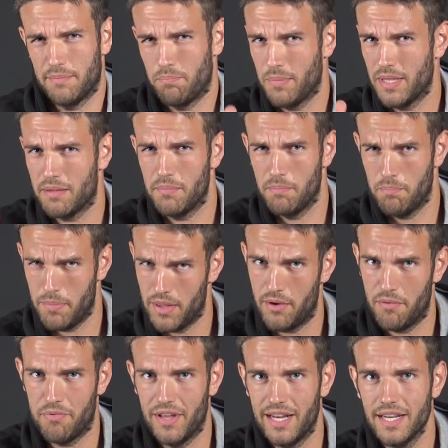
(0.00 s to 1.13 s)
bit better
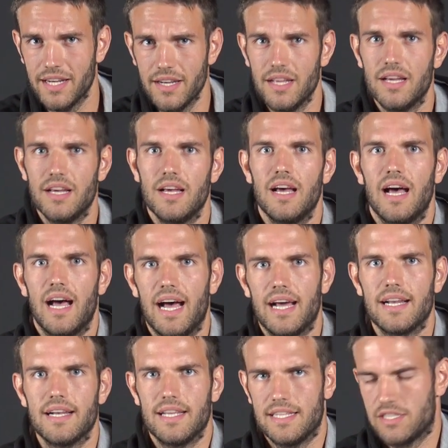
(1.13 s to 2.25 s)
feeling,
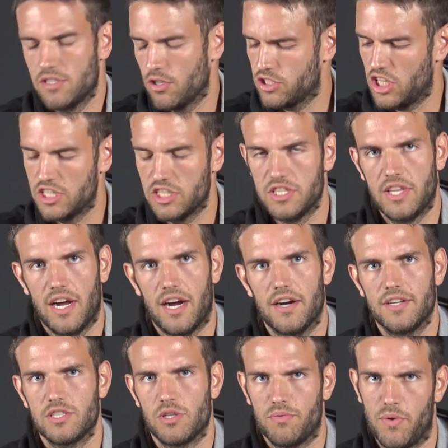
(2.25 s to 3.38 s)
and it's not changing the
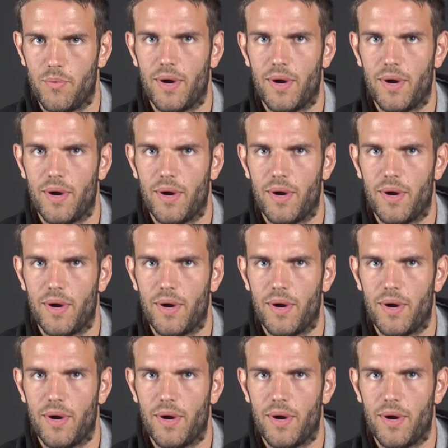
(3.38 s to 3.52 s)
hardness of the